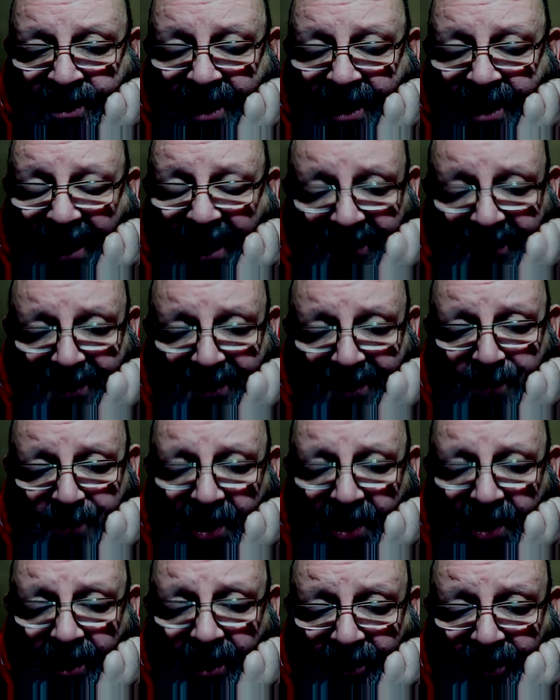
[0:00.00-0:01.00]
Andy
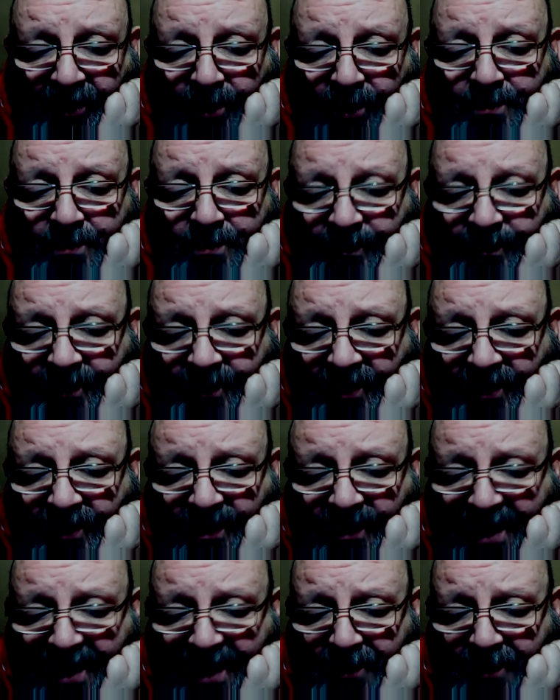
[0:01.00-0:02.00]
Burnham, and
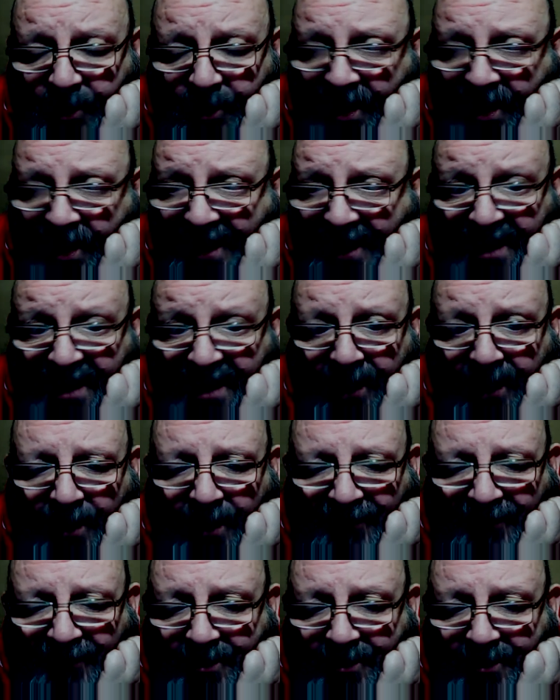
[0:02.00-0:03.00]
Labour, we now
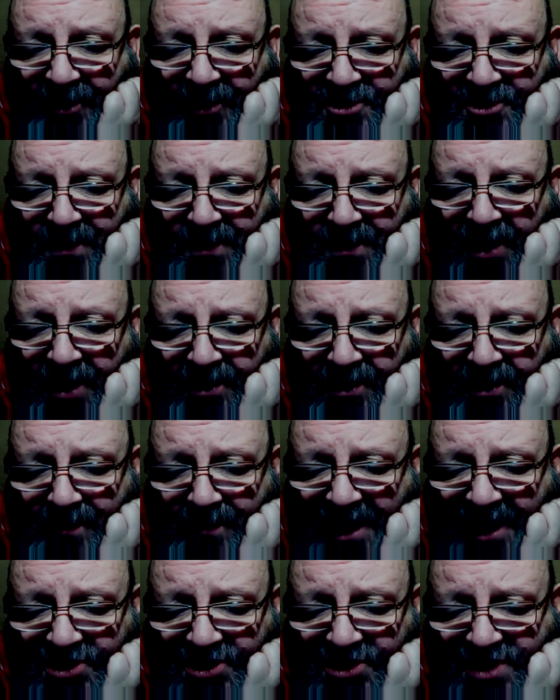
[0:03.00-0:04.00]
have him as Mayor of
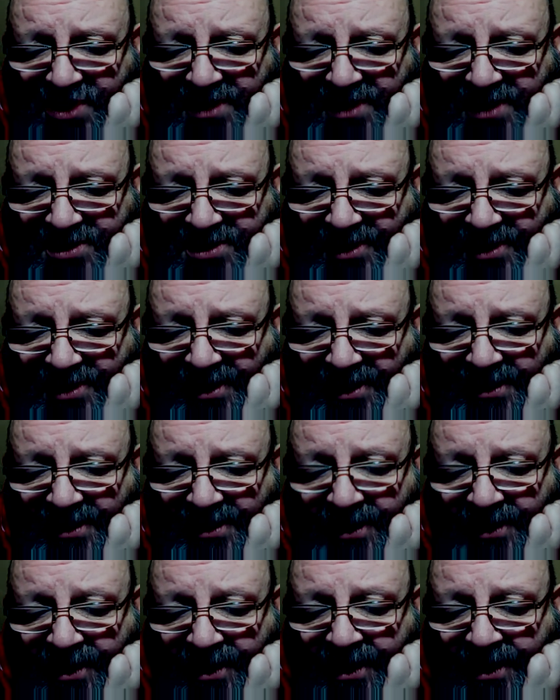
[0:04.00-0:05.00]
Manchester,
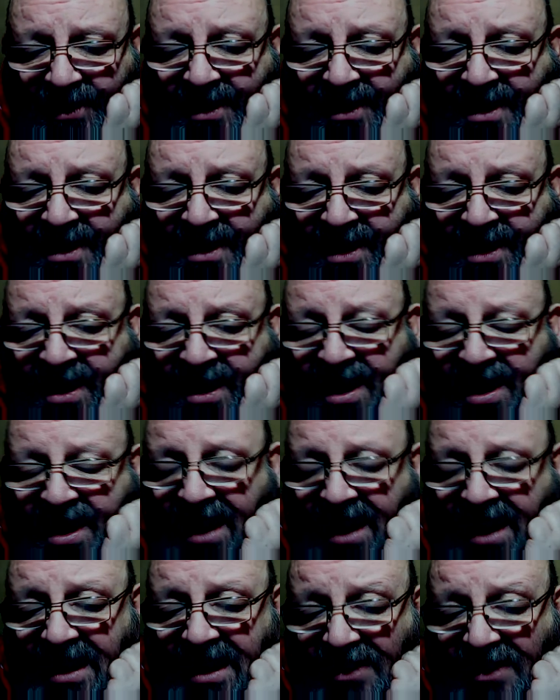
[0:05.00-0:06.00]

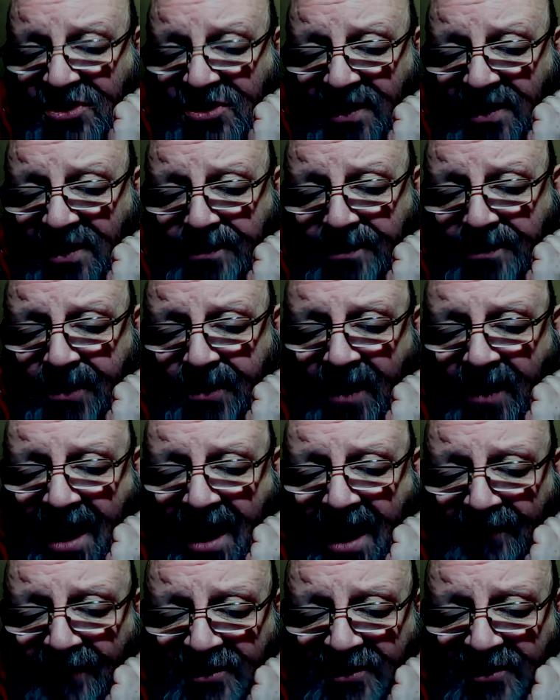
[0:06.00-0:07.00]
he actually
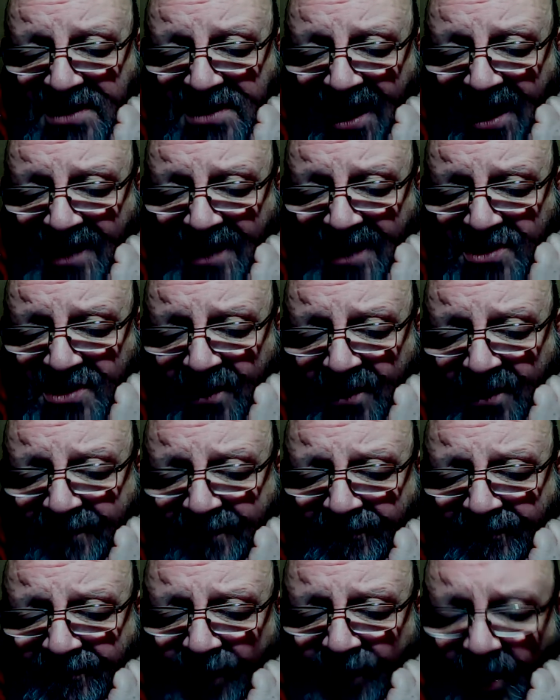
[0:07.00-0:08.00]
privatised the
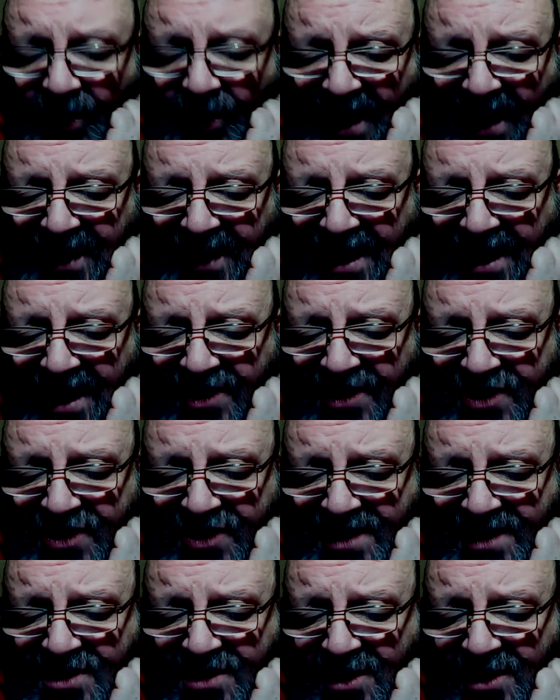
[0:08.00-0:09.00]
full
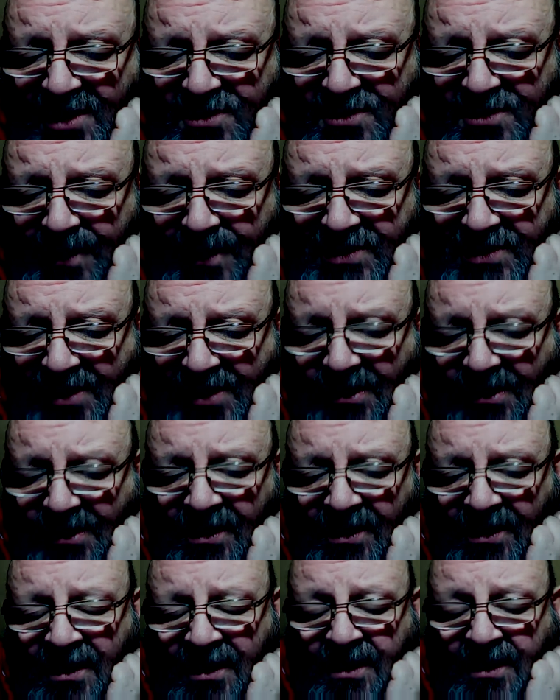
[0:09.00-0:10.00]
NHS hospital
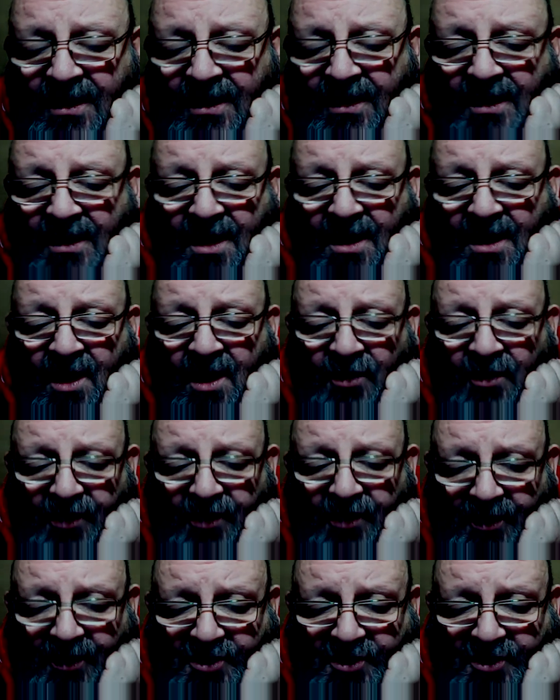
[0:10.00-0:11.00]

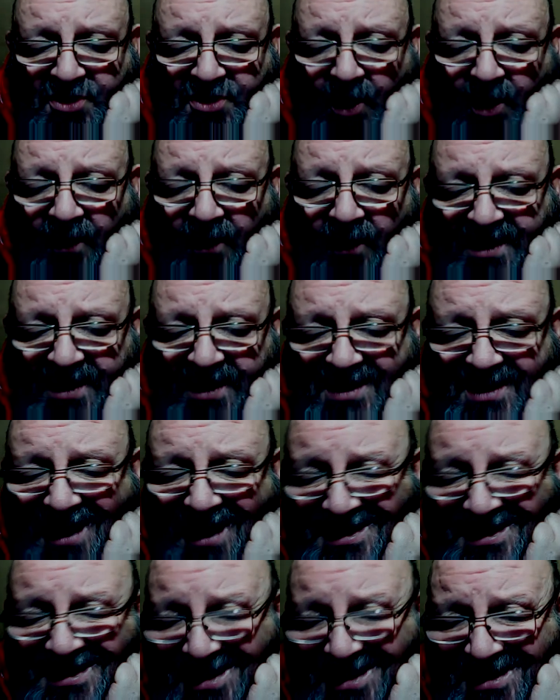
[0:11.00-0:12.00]
that the Tories
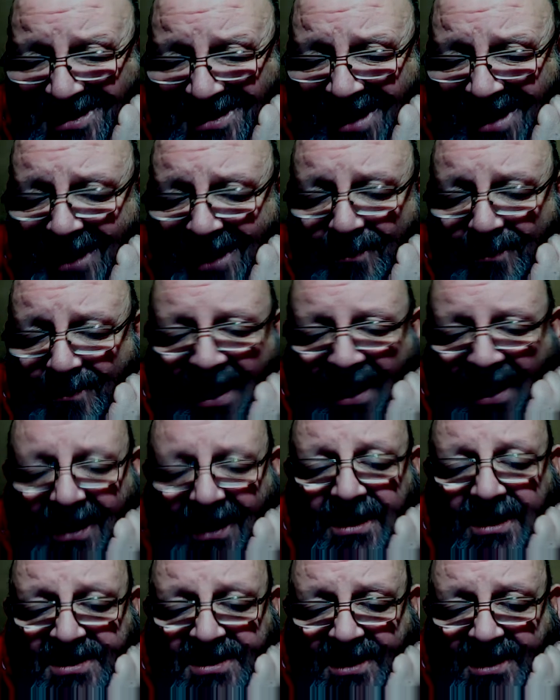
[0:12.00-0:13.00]
had to take back
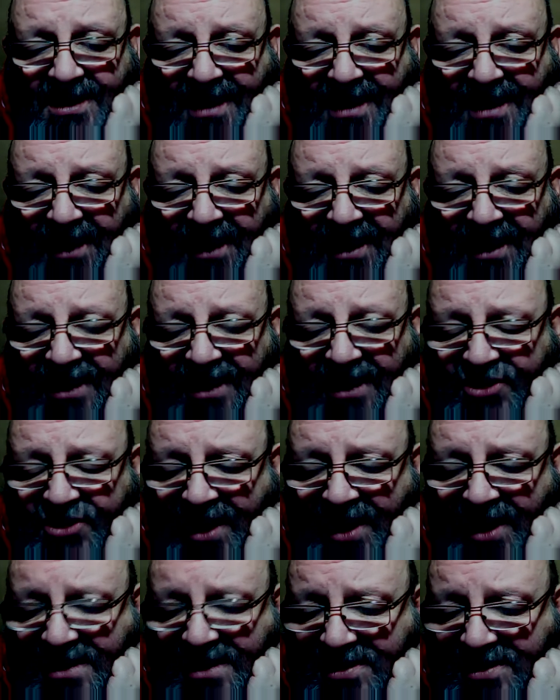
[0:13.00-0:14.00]
into the
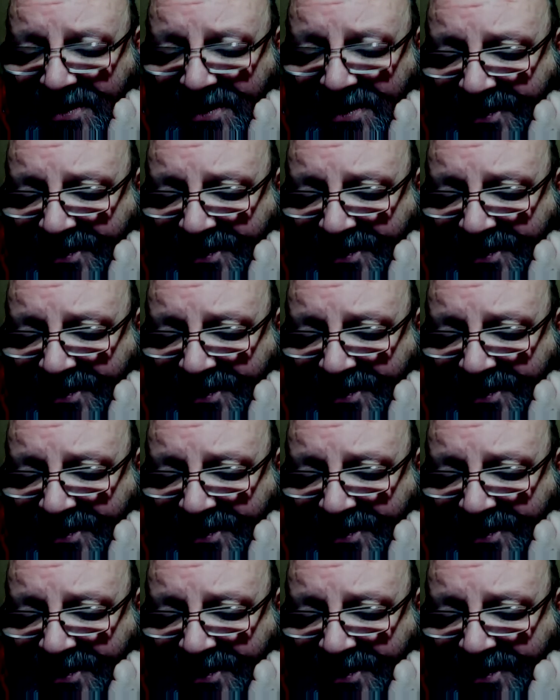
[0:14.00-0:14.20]
NHS.